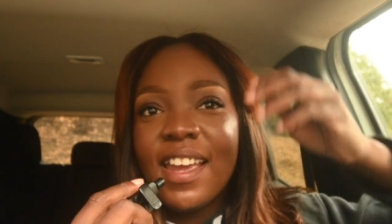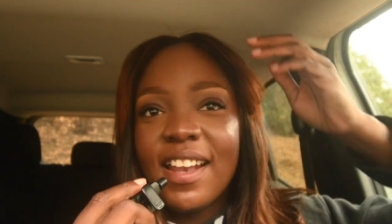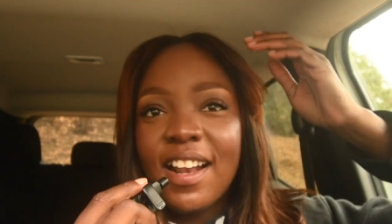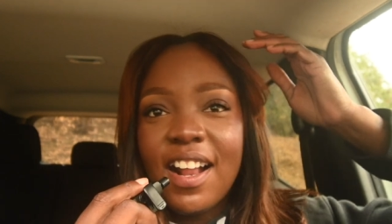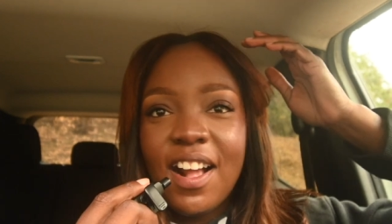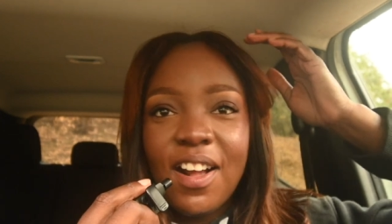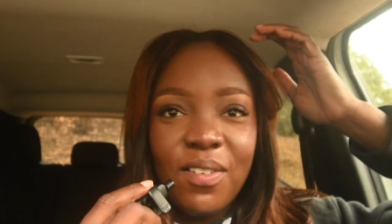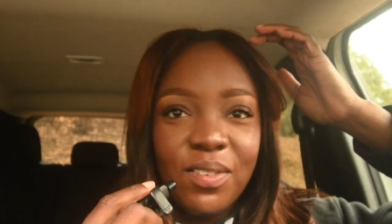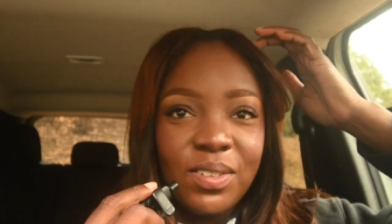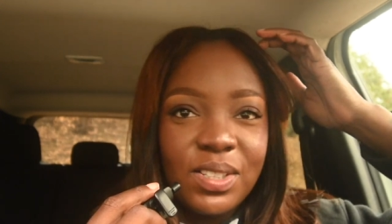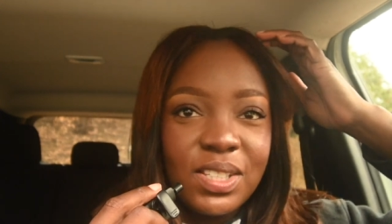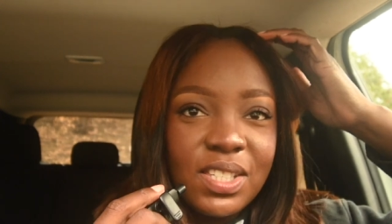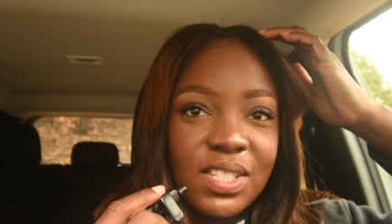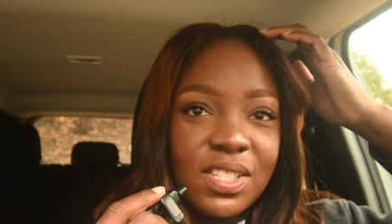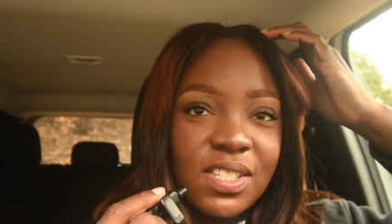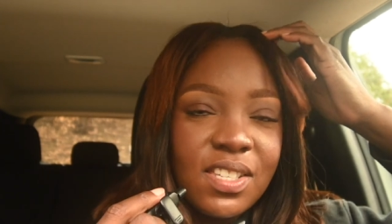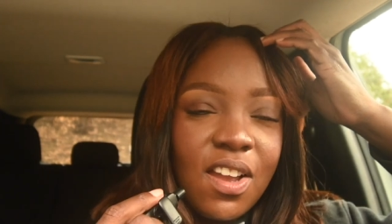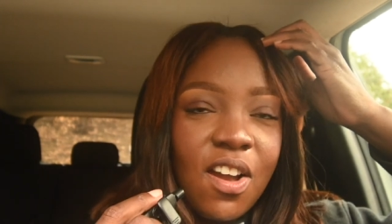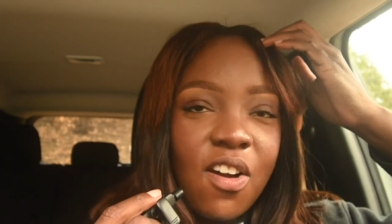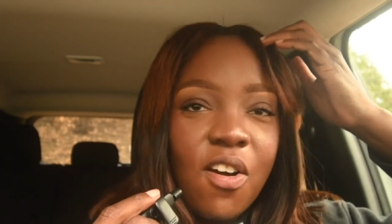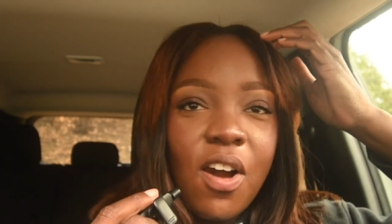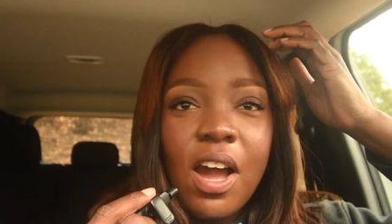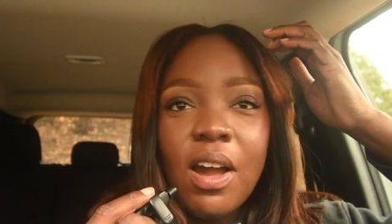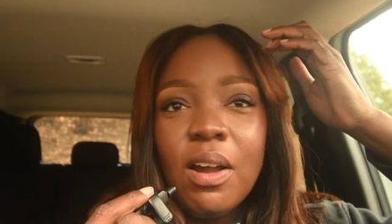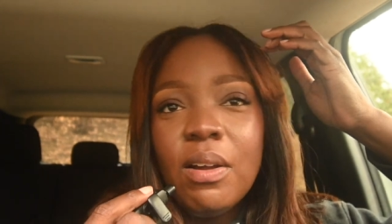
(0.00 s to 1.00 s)
And I was
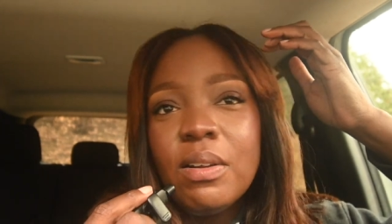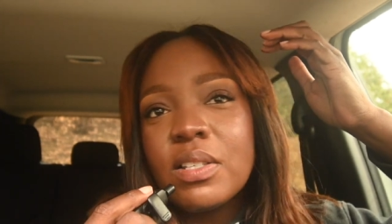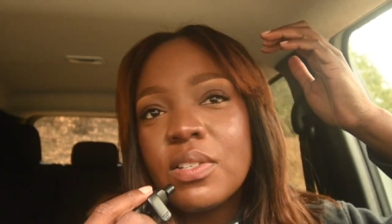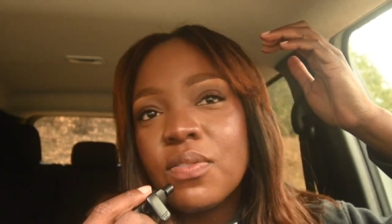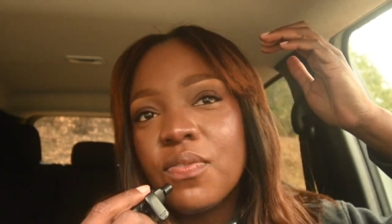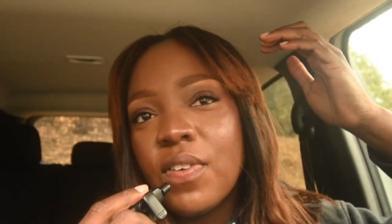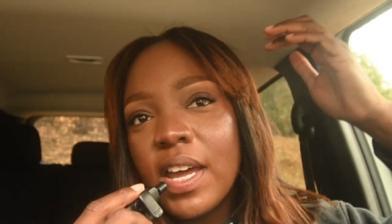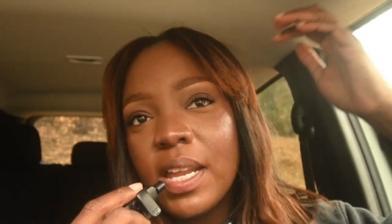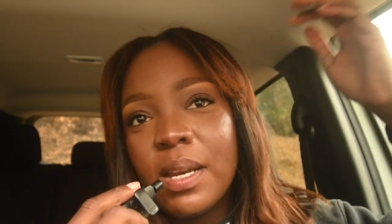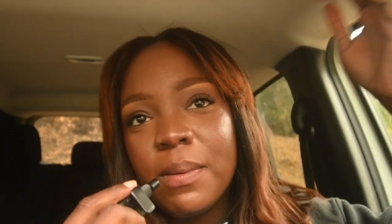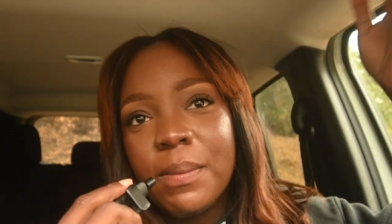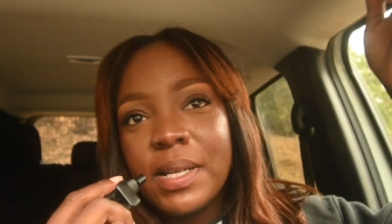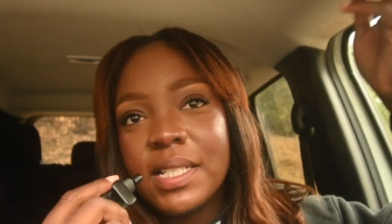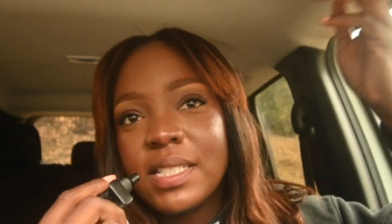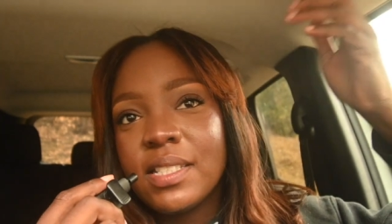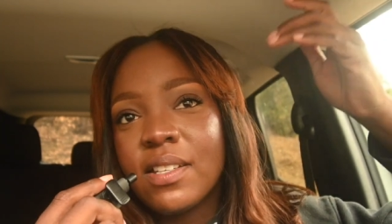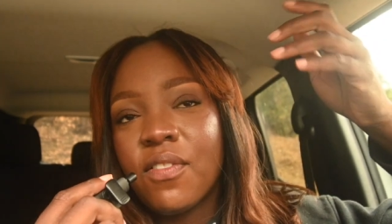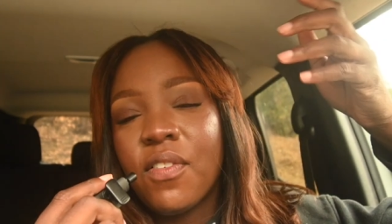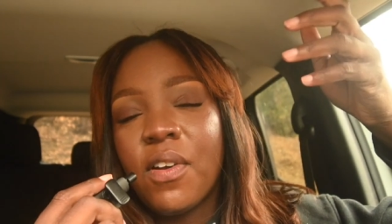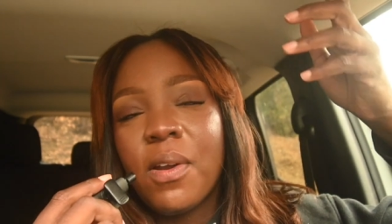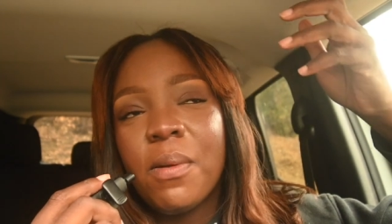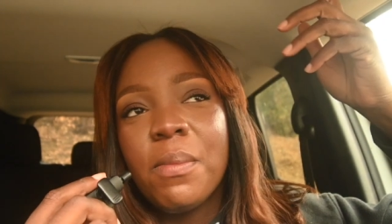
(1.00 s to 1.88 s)
so, I was fighting myself.